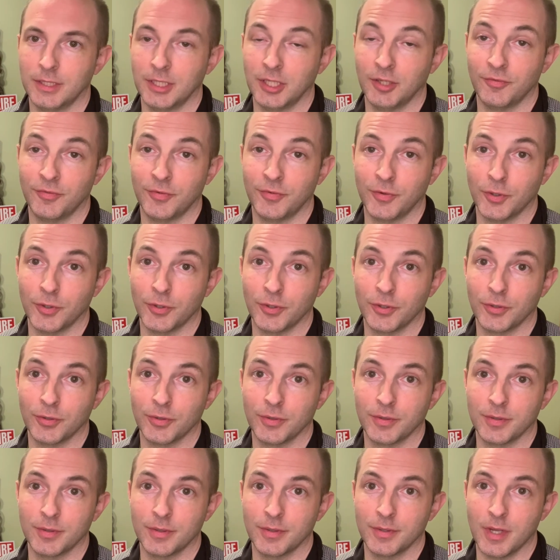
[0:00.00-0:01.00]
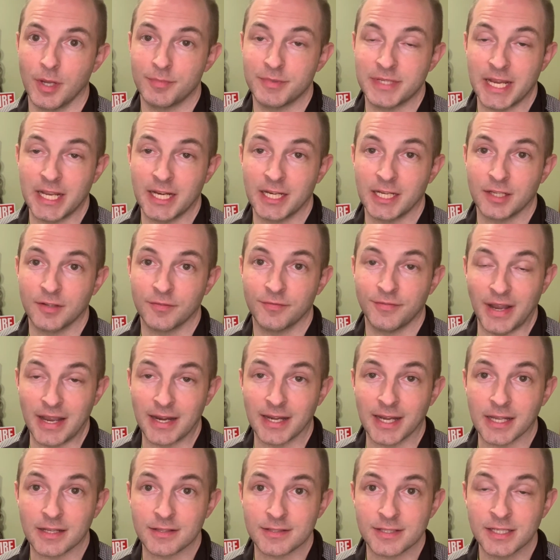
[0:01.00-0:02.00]
If you're obtaining
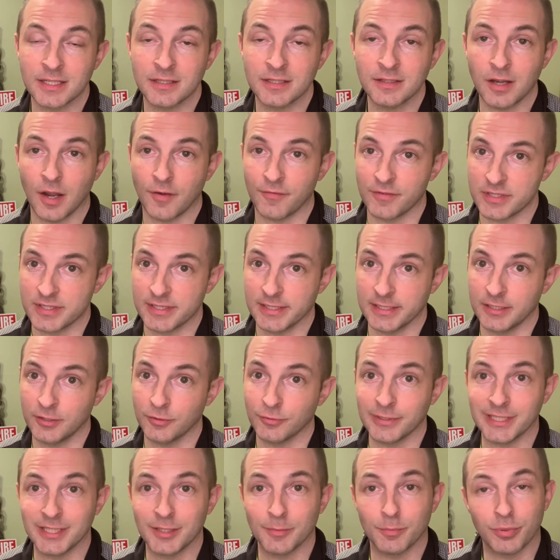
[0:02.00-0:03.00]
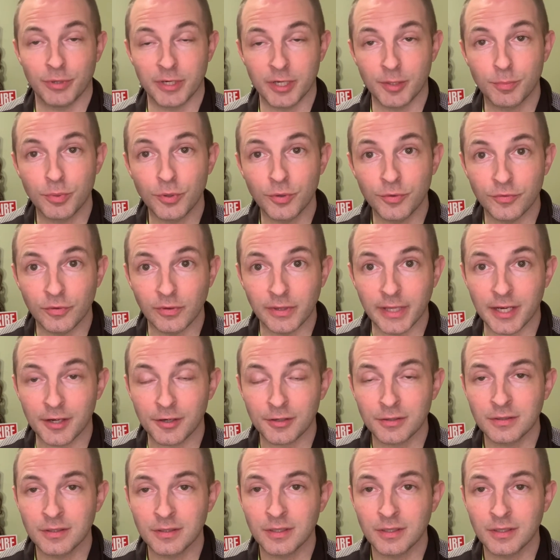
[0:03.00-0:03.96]
financing, obviously you'll need a pre-approval letter.